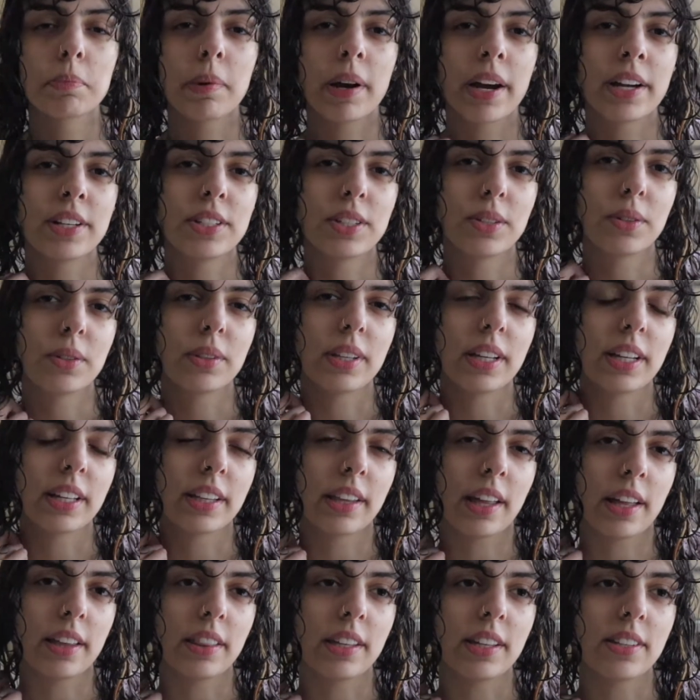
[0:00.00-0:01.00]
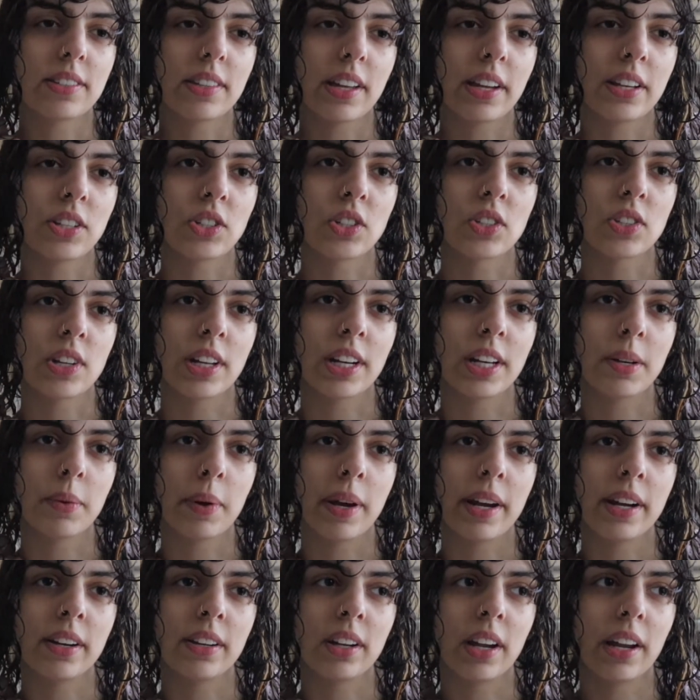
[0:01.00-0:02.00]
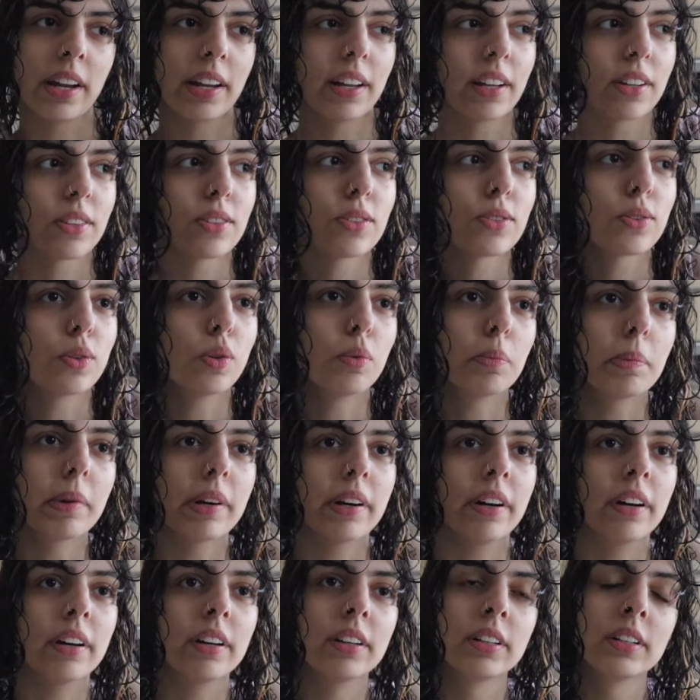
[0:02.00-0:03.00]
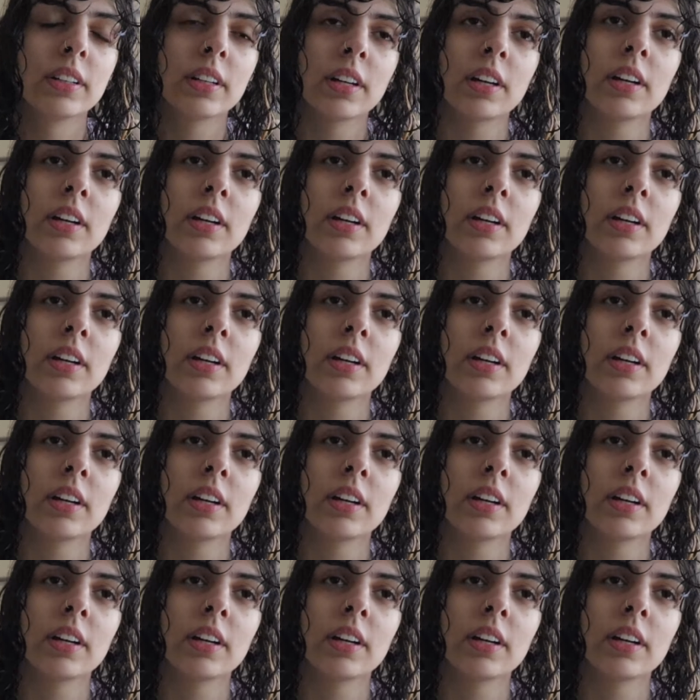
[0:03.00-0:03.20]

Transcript: but I do think that these ages anyway are like super